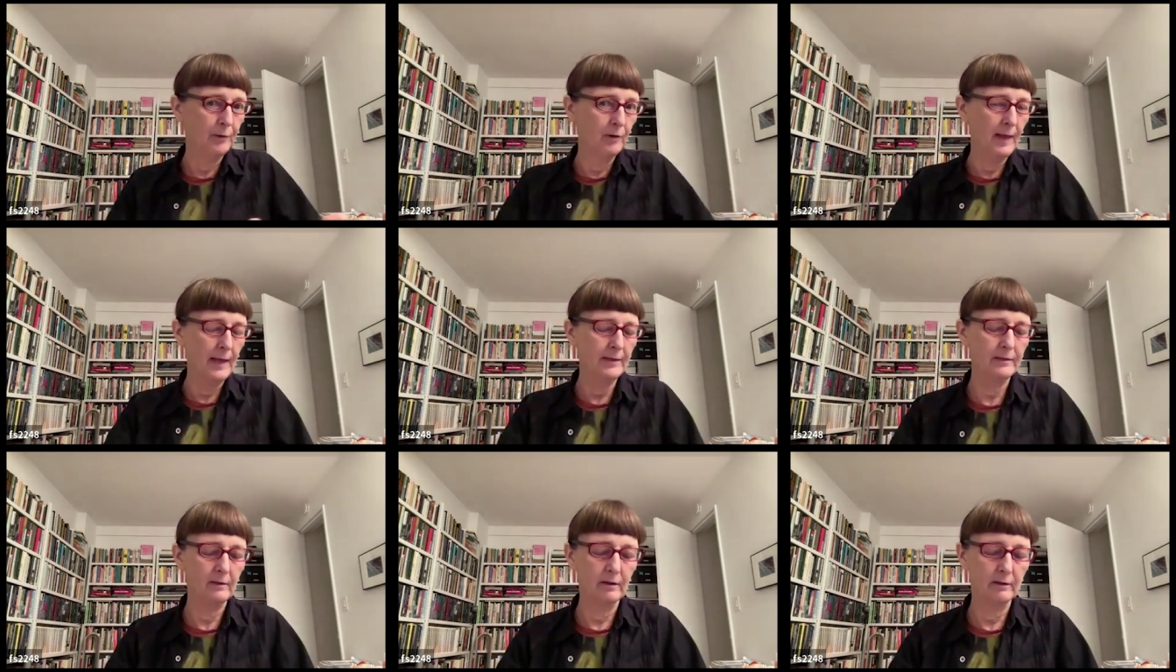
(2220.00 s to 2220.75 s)
all.
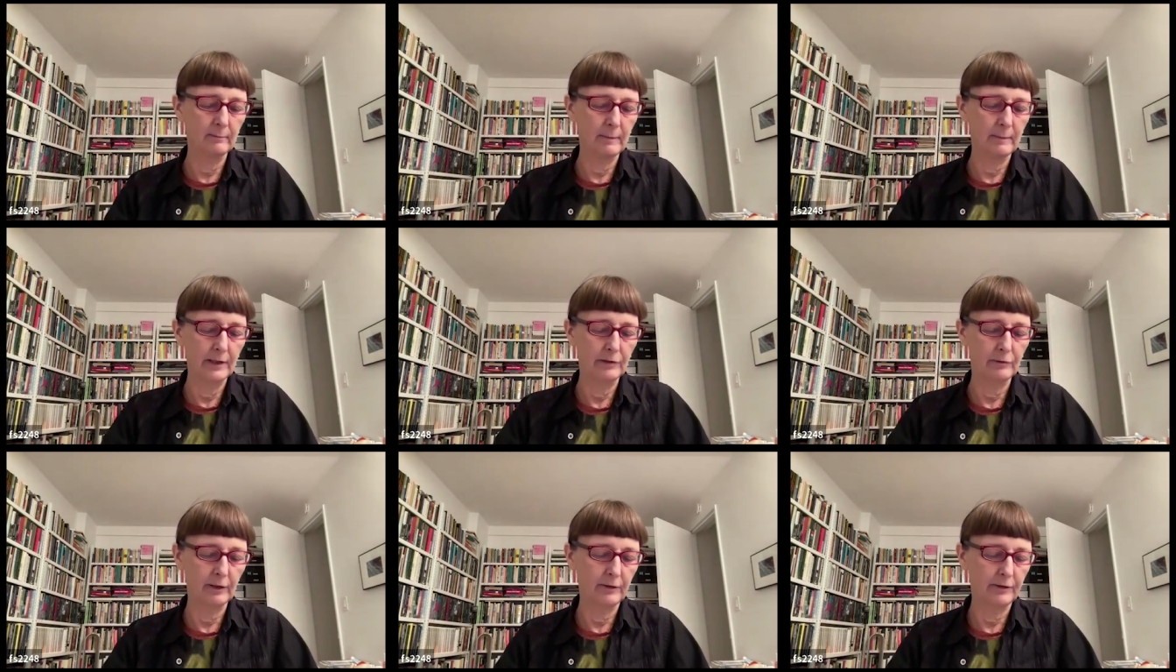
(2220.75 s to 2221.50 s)
That's not
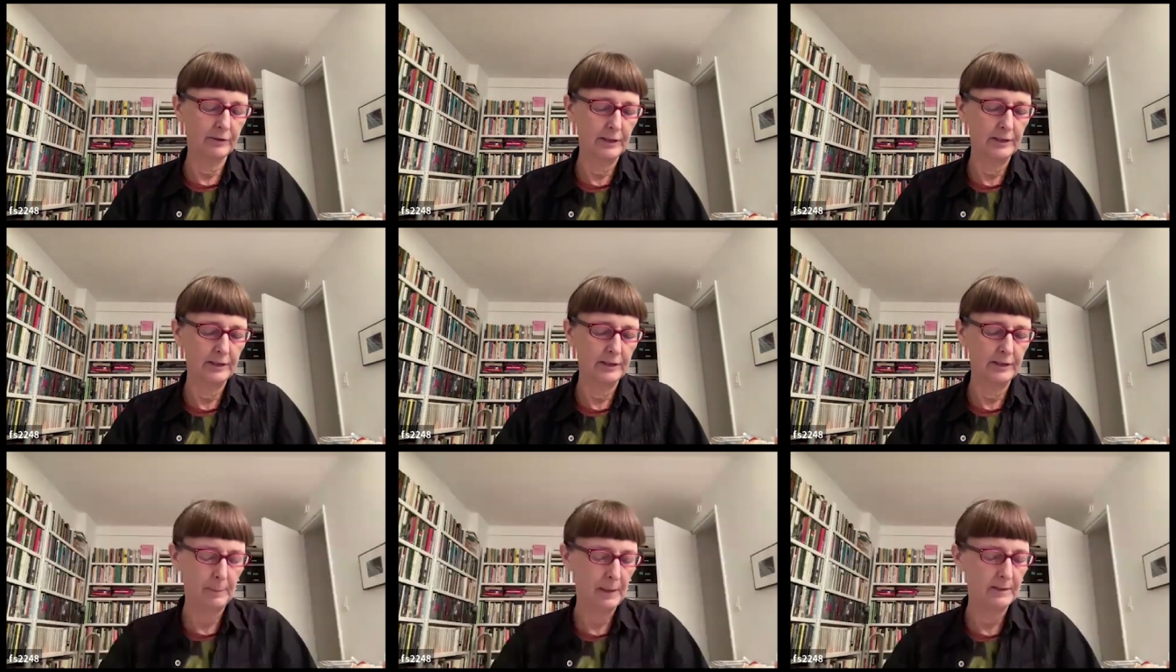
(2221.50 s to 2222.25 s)
mandatory.
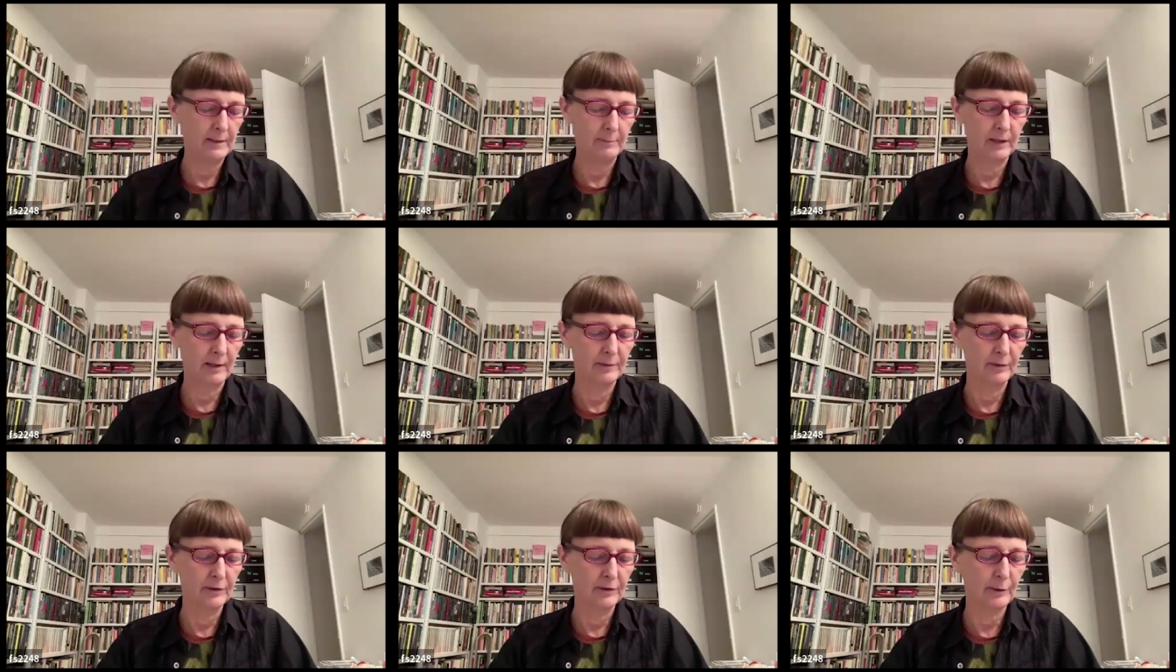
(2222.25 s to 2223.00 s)
CCCP is
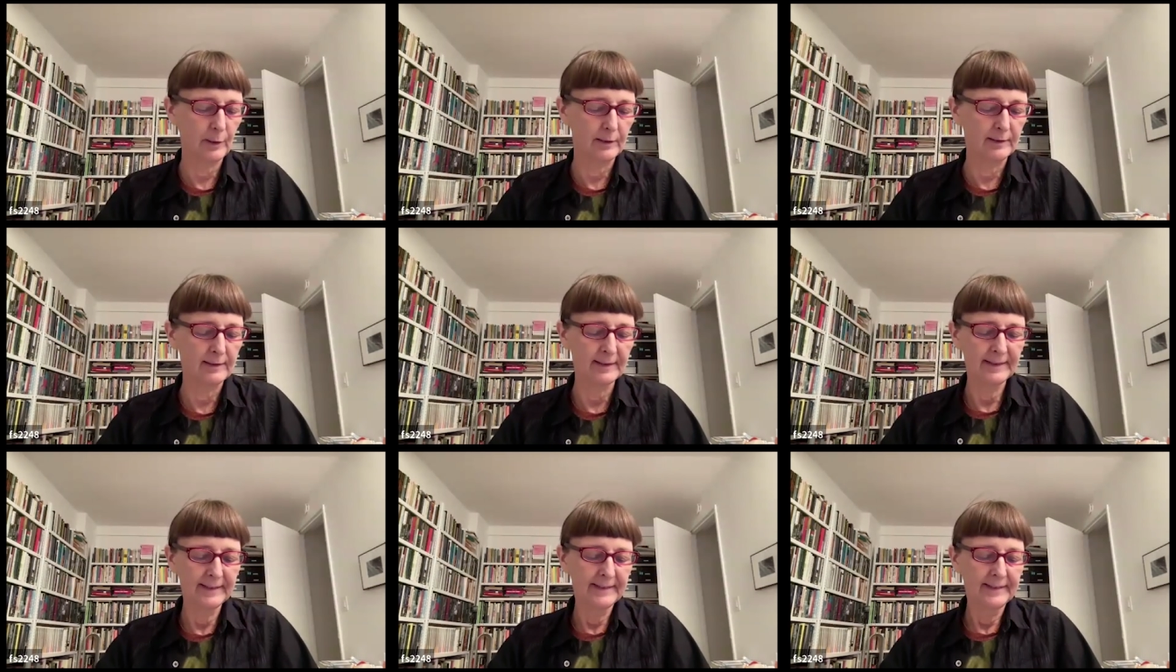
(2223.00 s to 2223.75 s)
sometimes also a
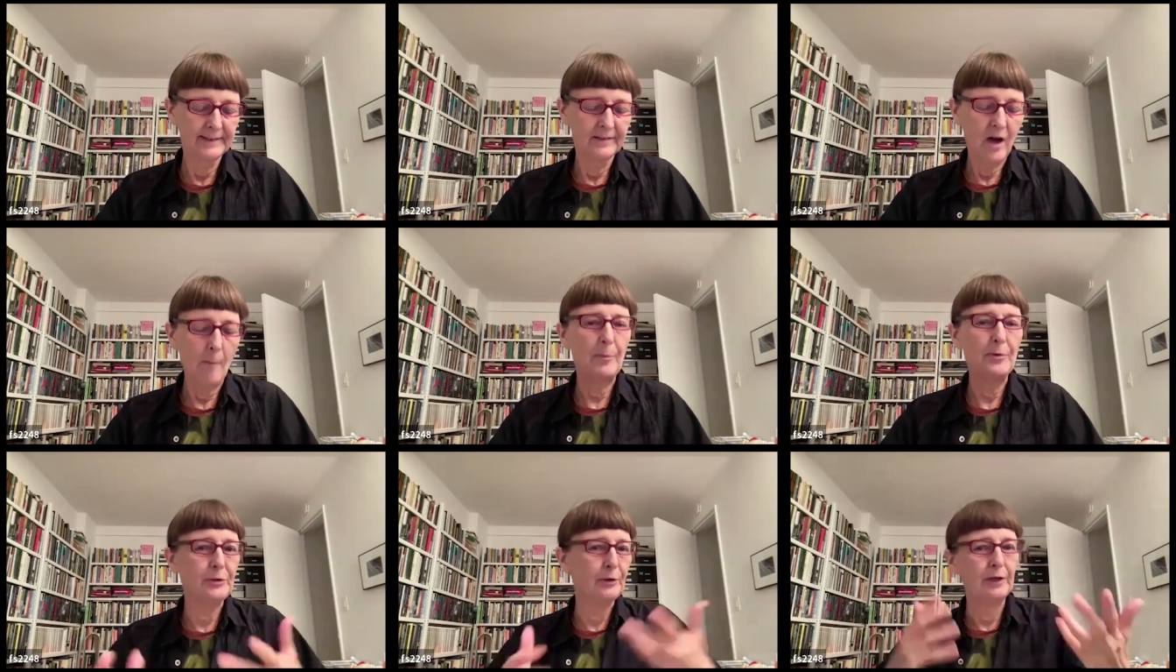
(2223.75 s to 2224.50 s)

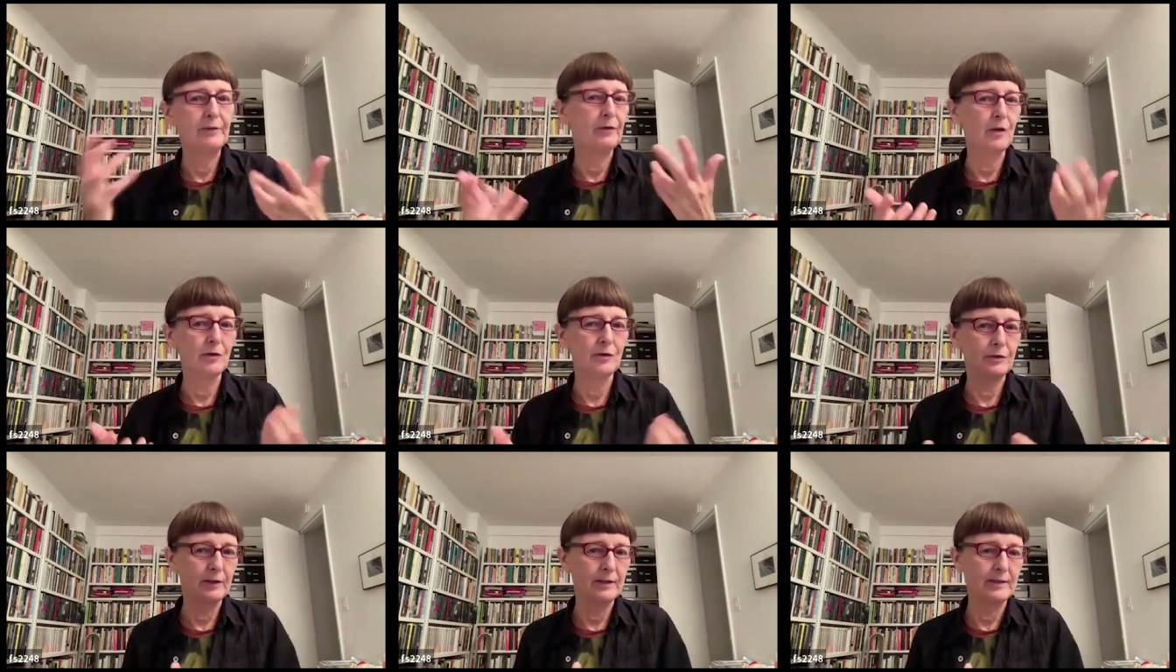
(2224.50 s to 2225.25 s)
opportunity for those
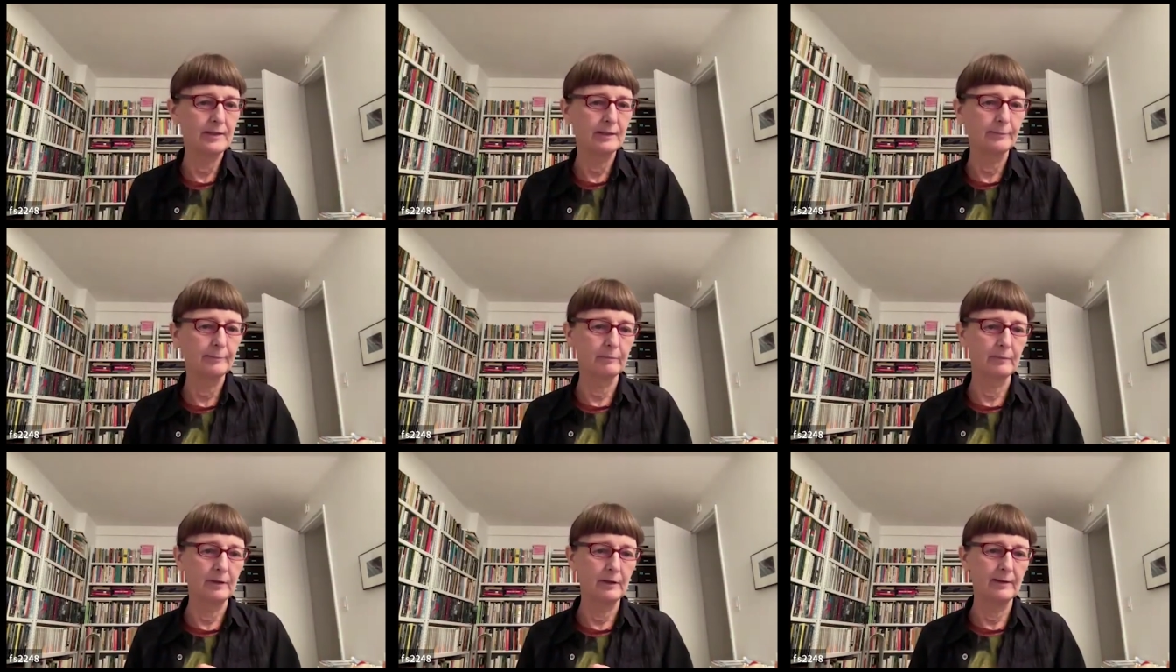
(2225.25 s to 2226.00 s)
students to
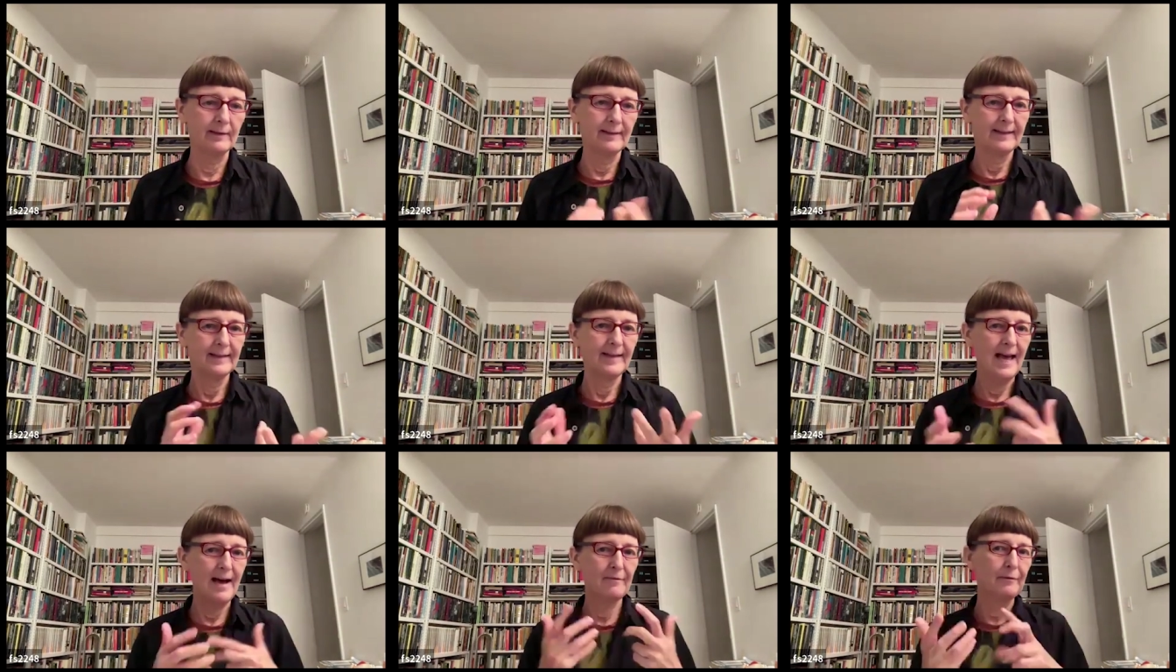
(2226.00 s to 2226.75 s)

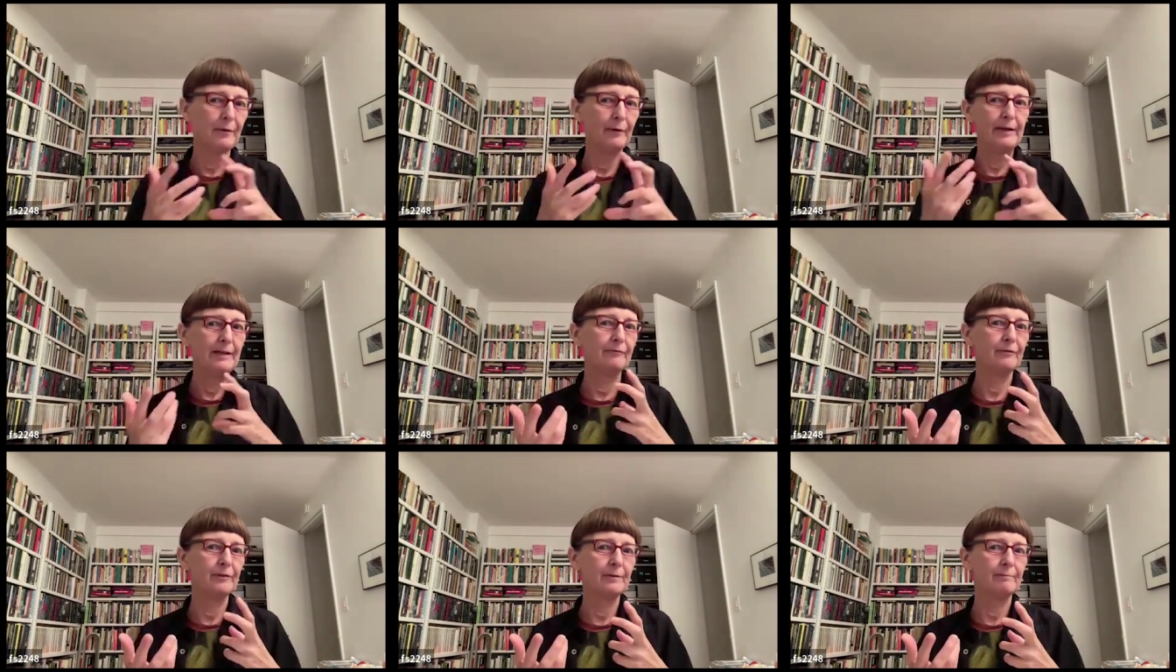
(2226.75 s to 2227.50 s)
have a very
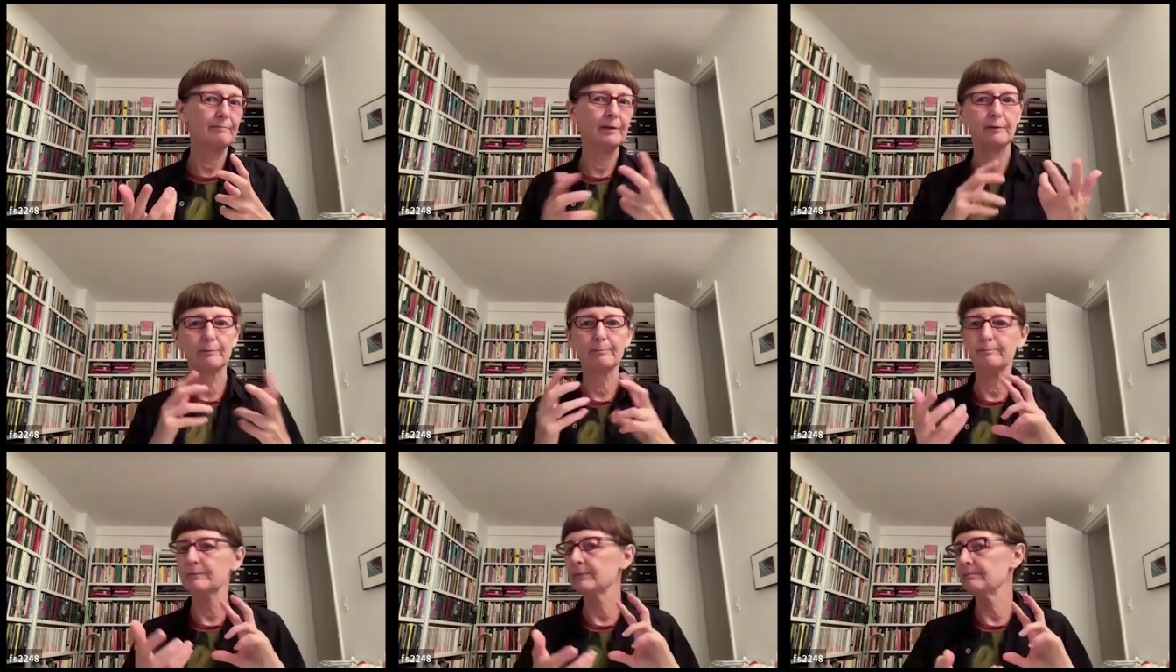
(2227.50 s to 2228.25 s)
different, you know,